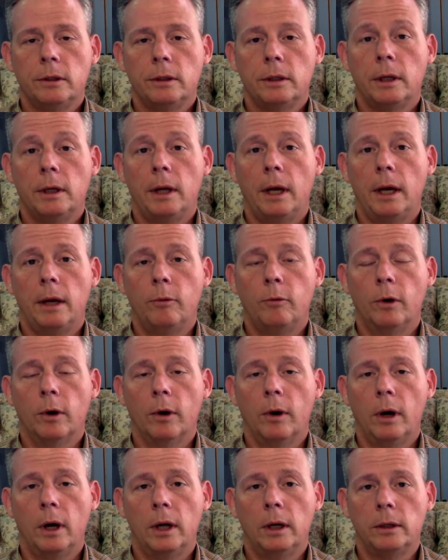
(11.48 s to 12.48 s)
Today
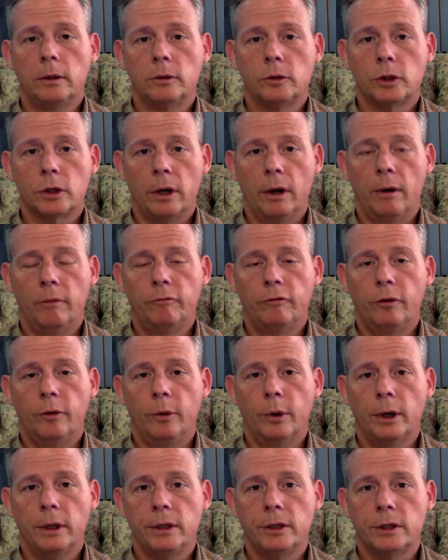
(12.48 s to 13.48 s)
we're on Psalm
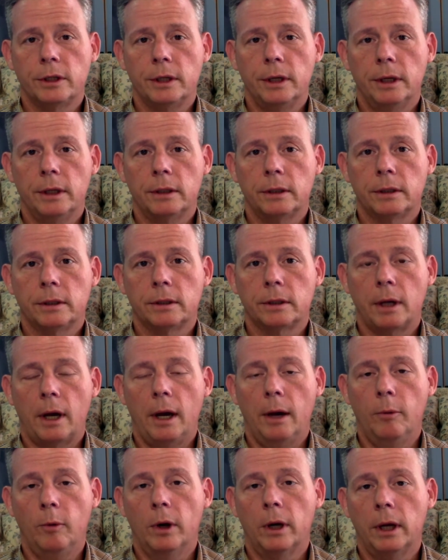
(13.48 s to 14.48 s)
46.
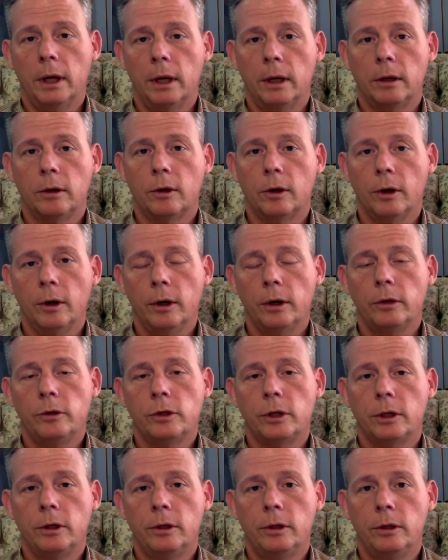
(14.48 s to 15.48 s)
I want to
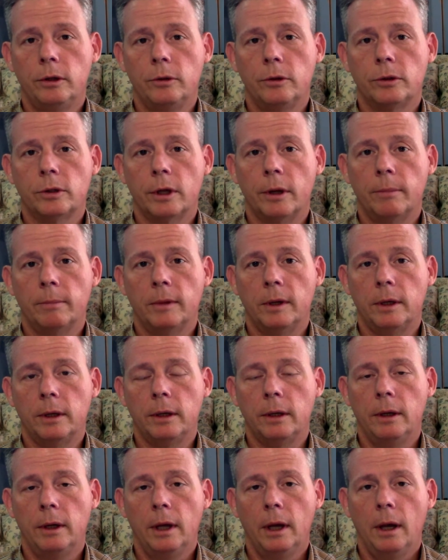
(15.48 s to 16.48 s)
encourage you to do
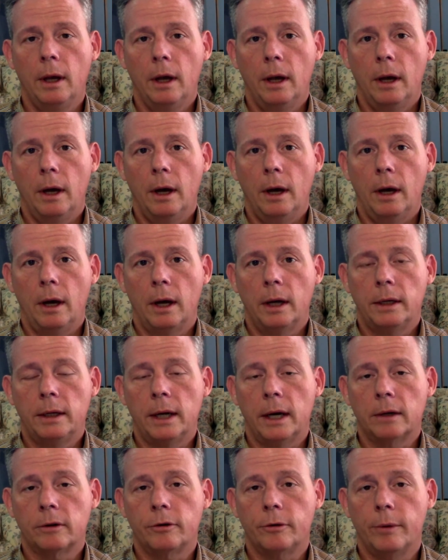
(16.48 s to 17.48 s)
something
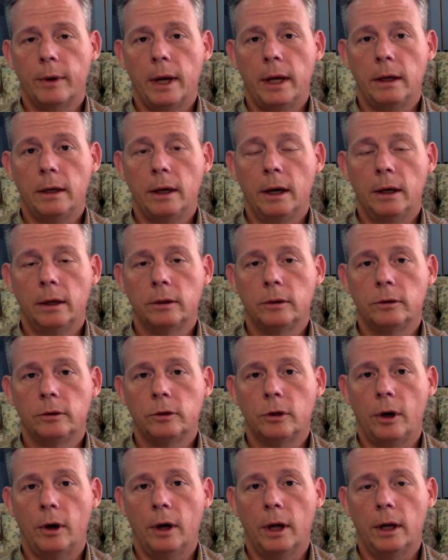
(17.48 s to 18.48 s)
Dr. Ray Young
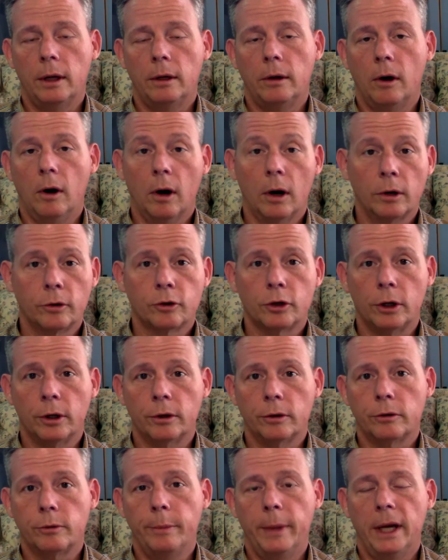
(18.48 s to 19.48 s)
taught our
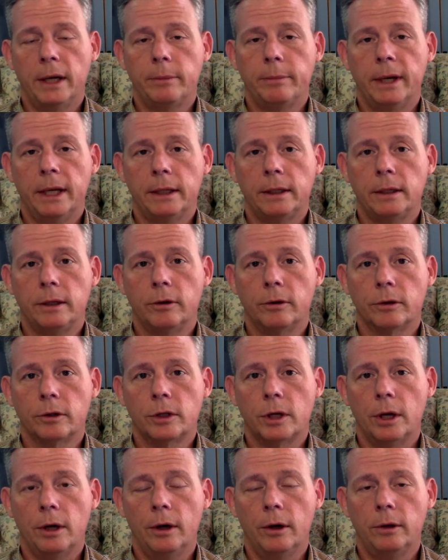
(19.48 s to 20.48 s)
church many, many
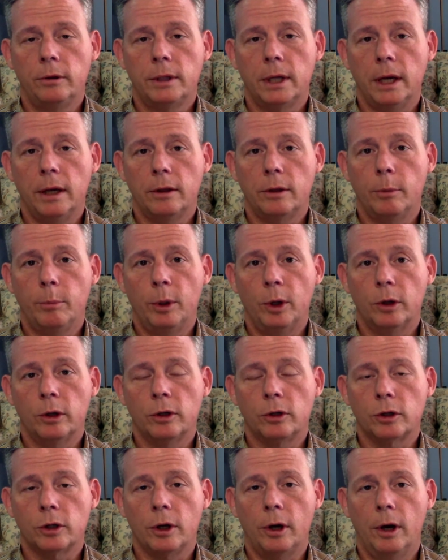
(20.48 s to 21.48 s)
years ago. Take the book
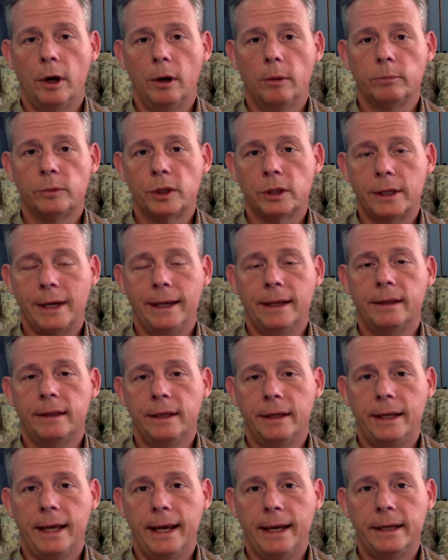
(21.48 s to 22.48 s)
of Psalms, take
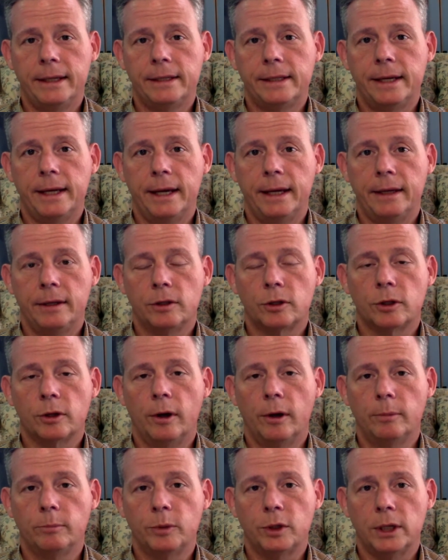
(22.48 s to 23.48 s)
the day's date,
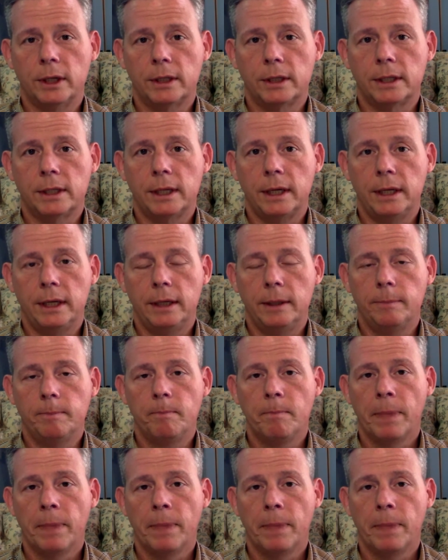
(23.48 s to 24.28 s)
Psalm 16,